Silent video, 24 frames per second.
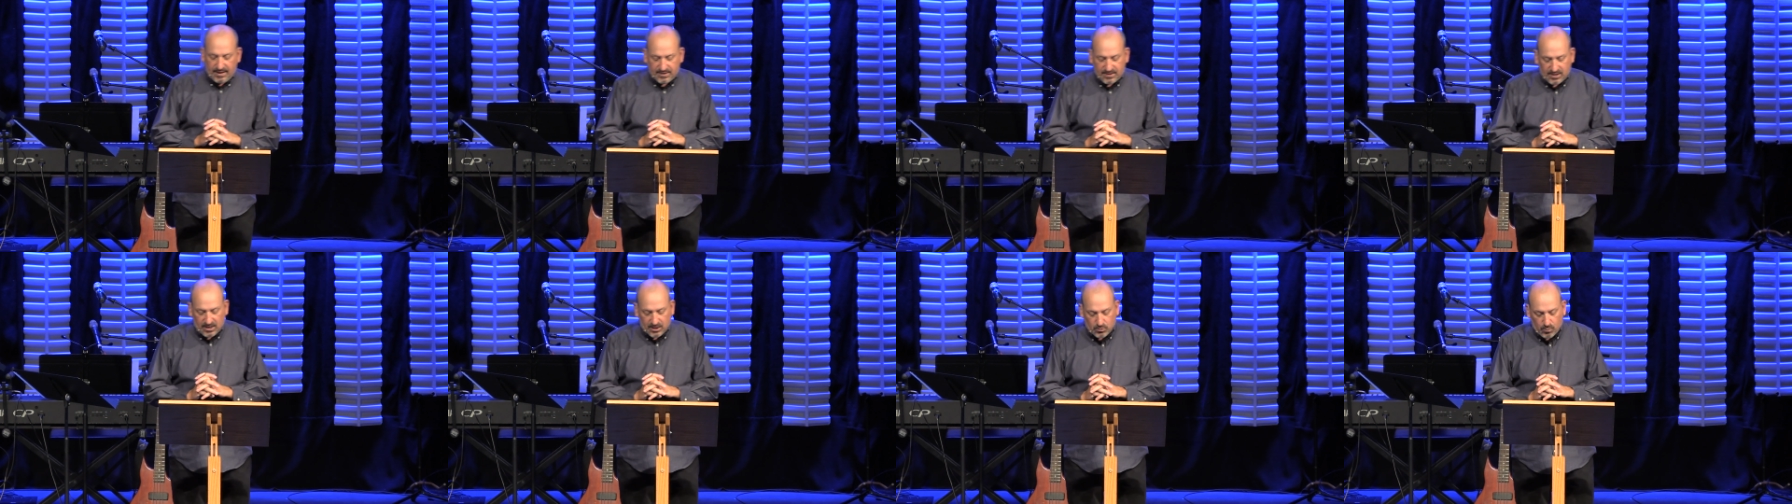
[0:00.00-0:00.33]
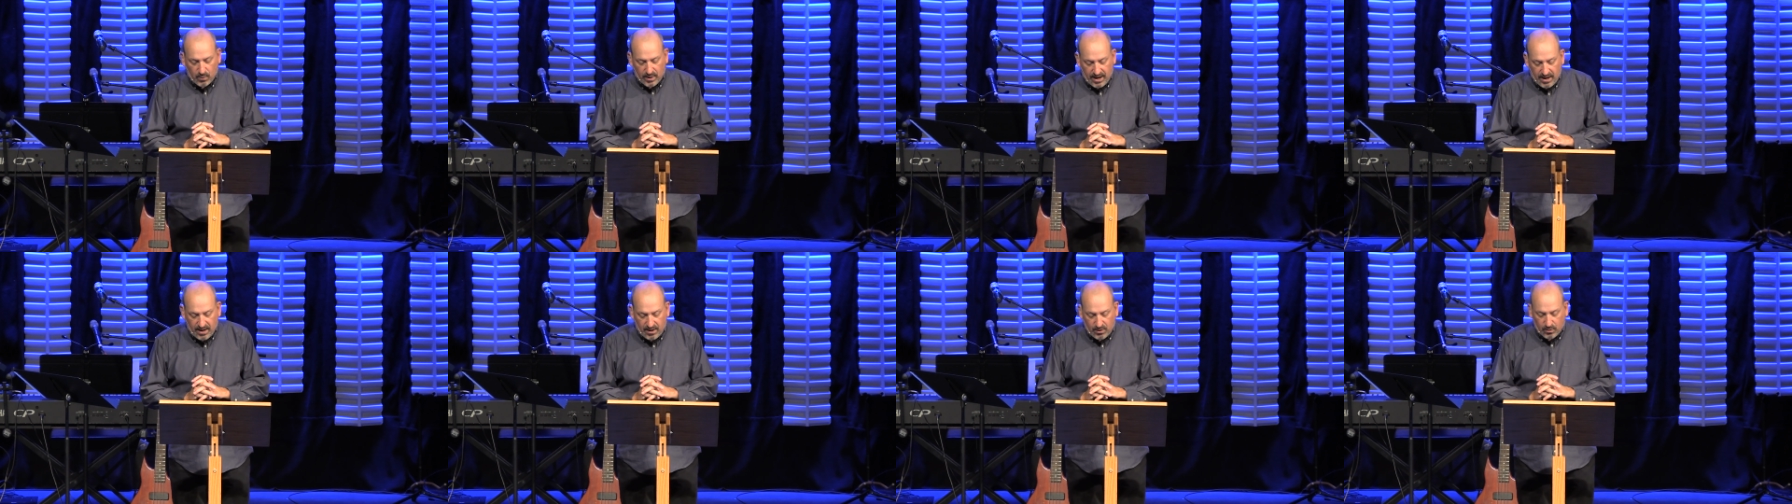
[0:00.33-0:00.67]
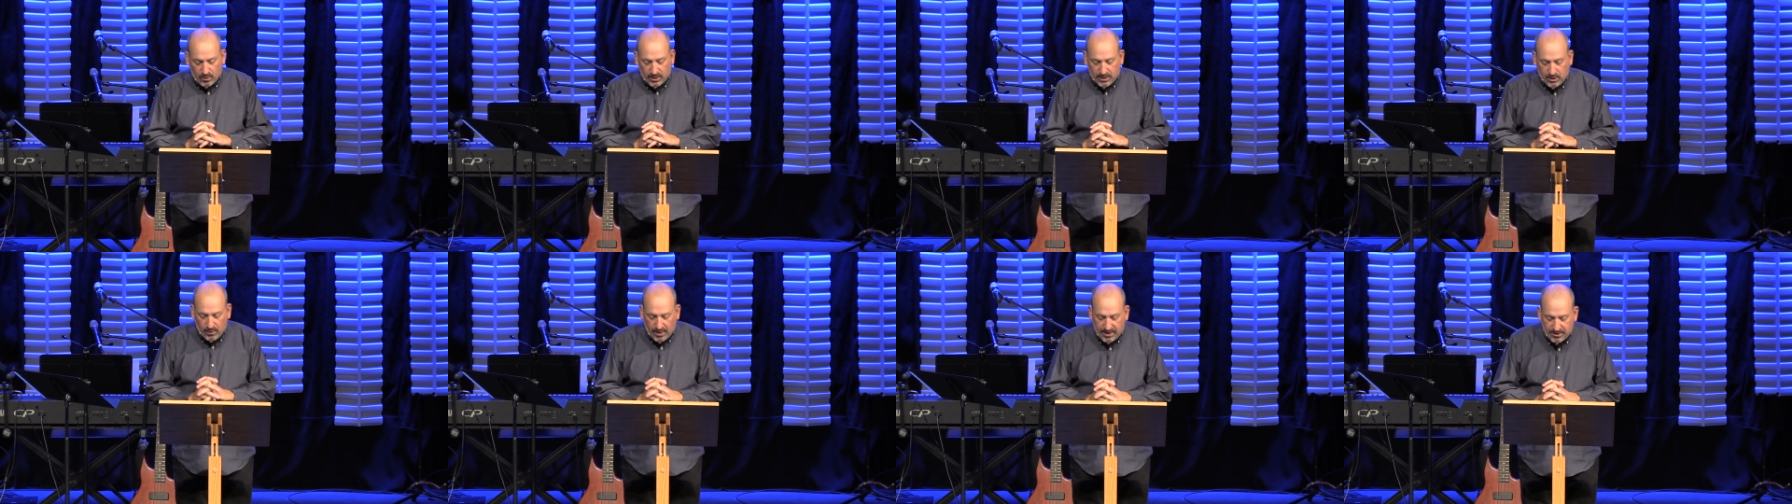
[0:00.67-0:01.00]
He says, when, it,
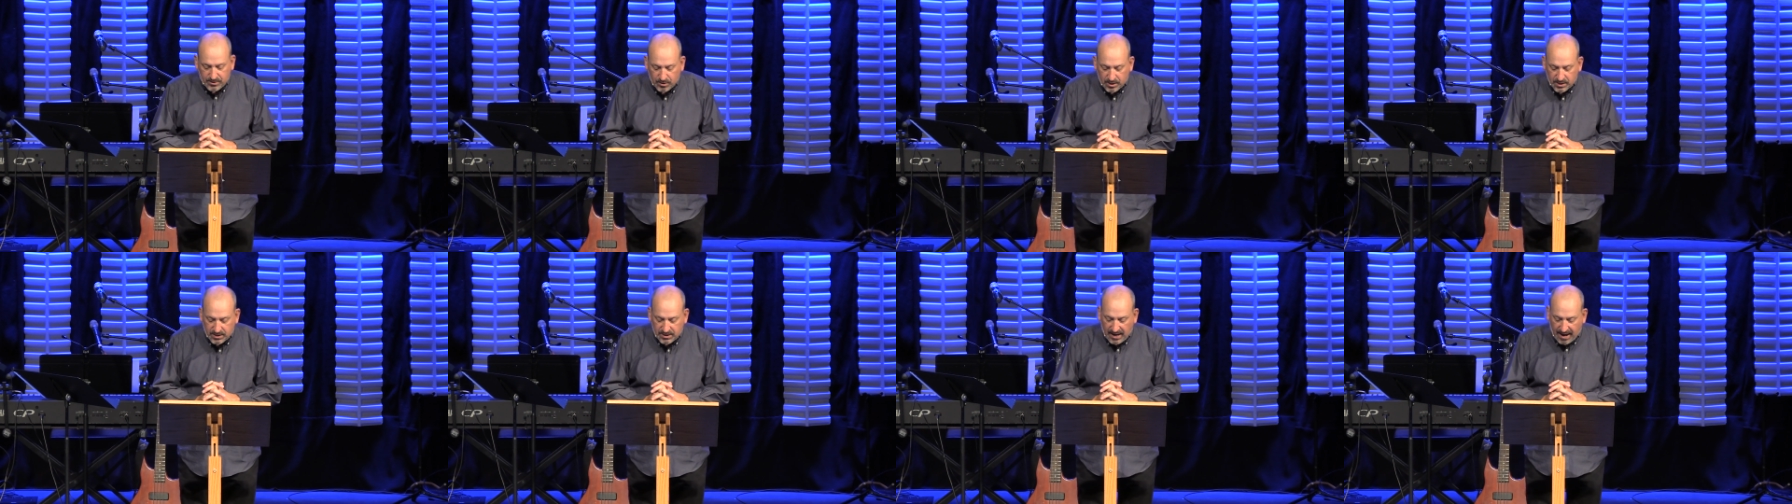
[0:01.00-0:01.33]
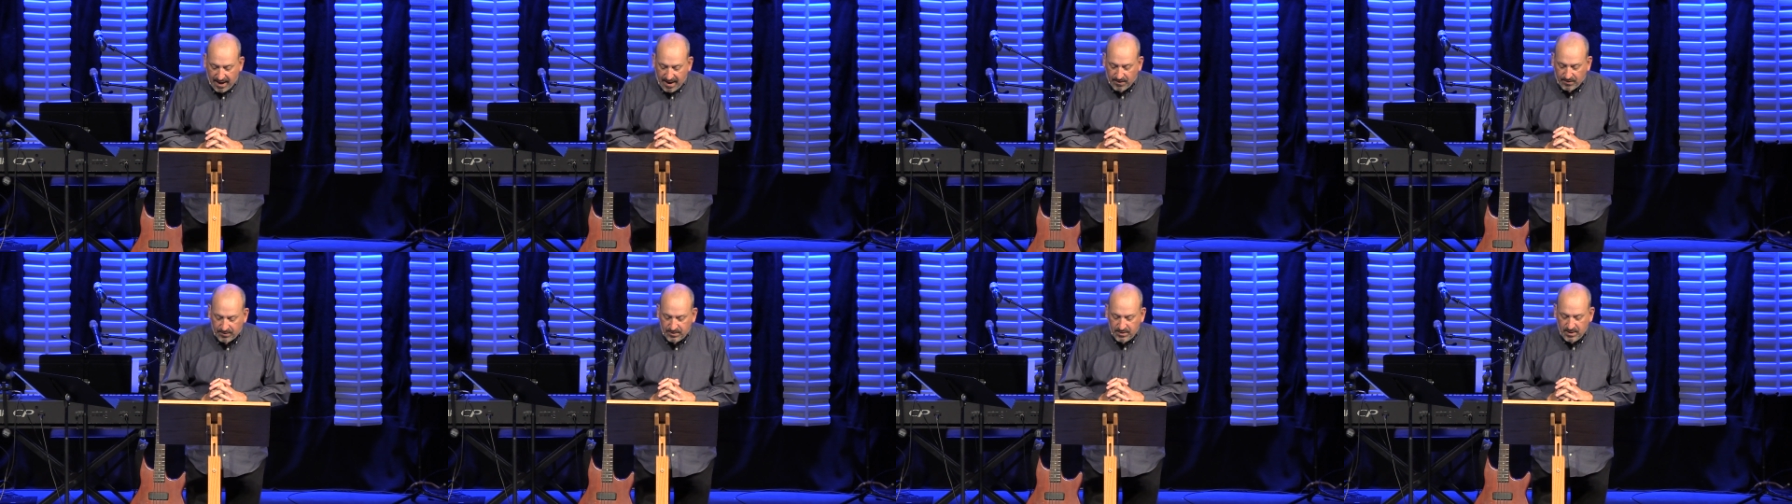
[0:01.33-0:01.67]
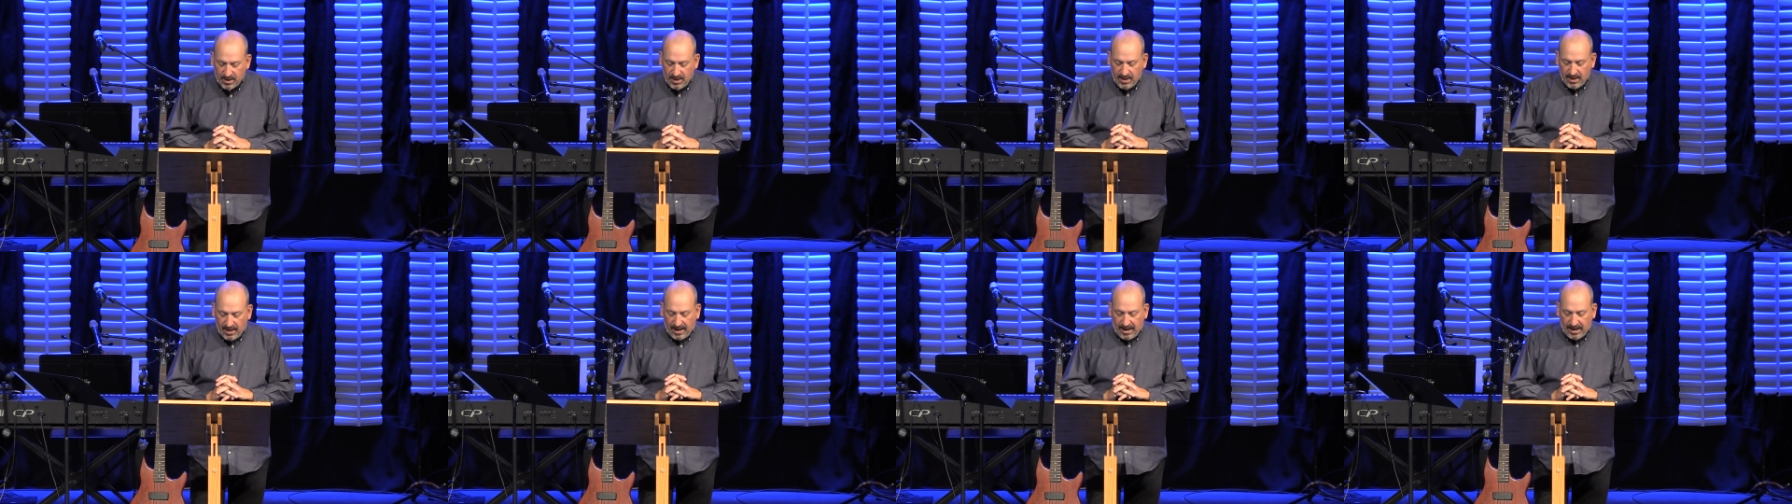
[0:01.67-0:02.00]
when you enter a
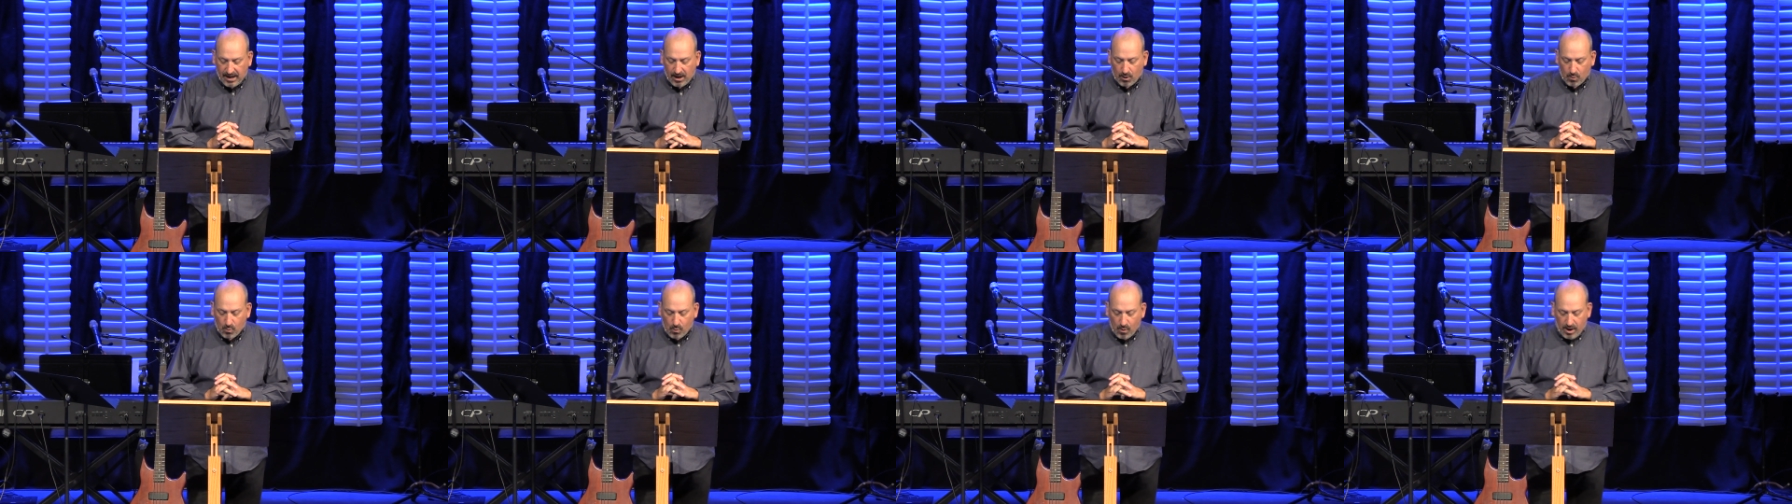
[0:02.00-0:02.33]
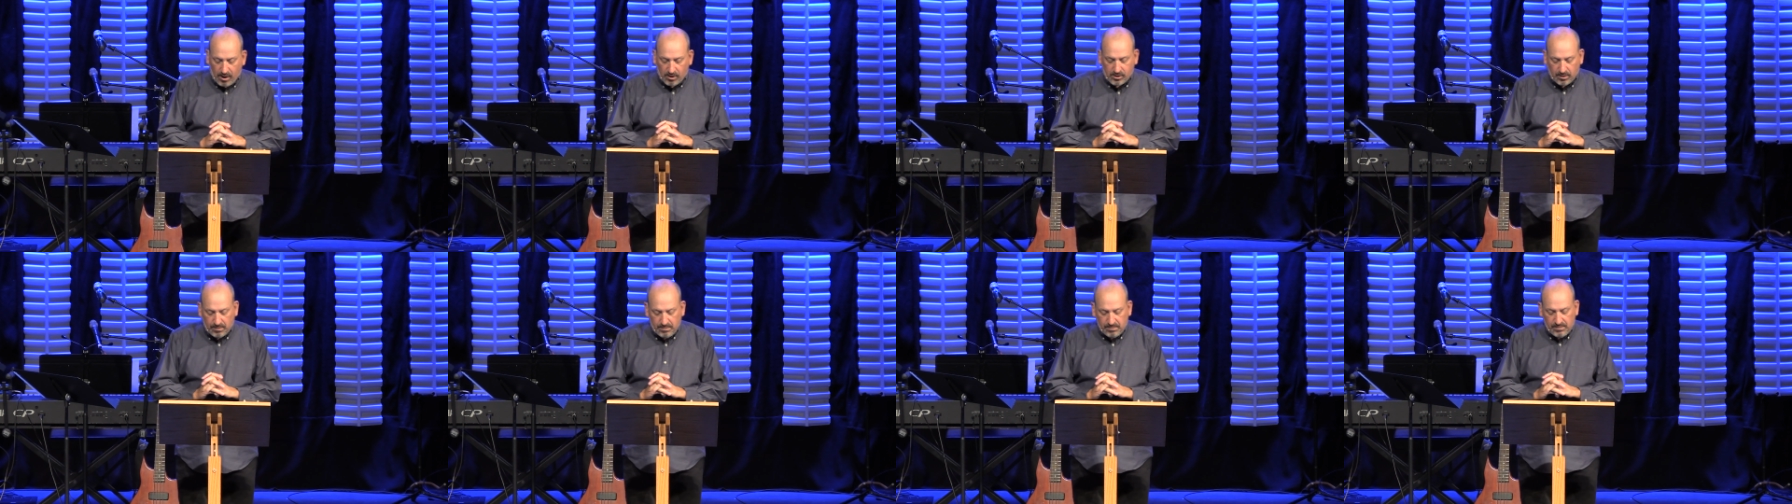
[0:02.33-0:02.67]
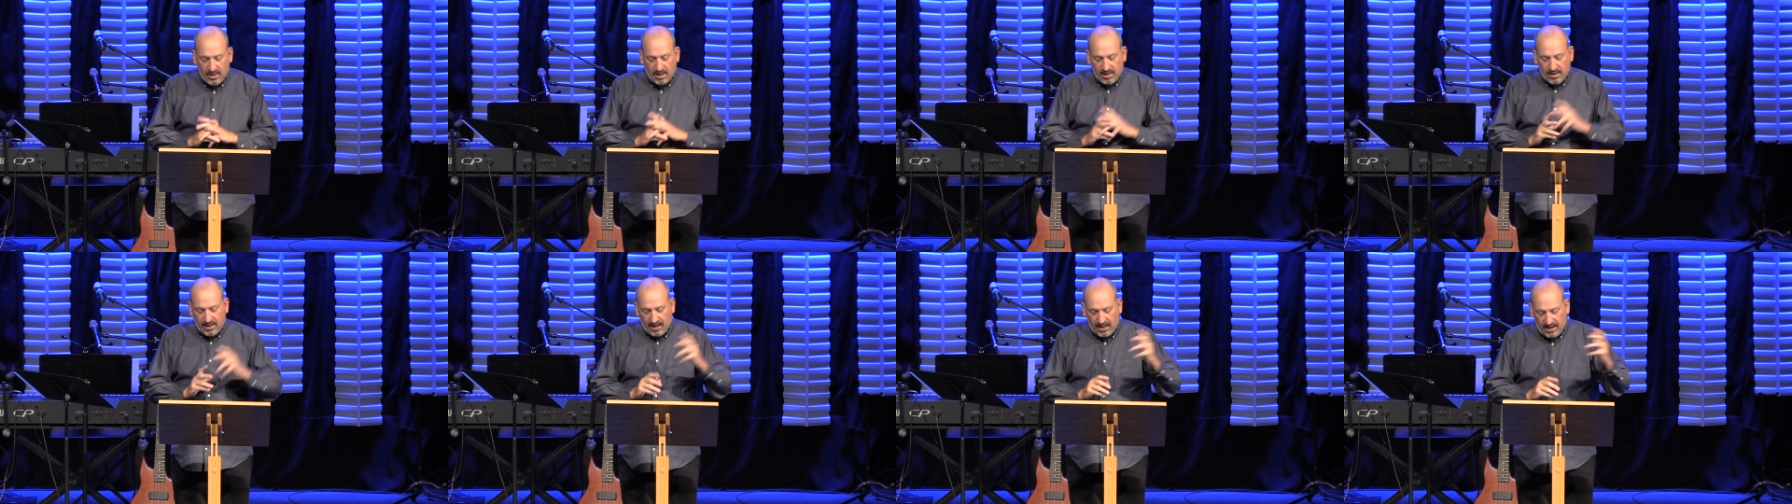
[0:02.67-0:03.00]
town and are welcomed,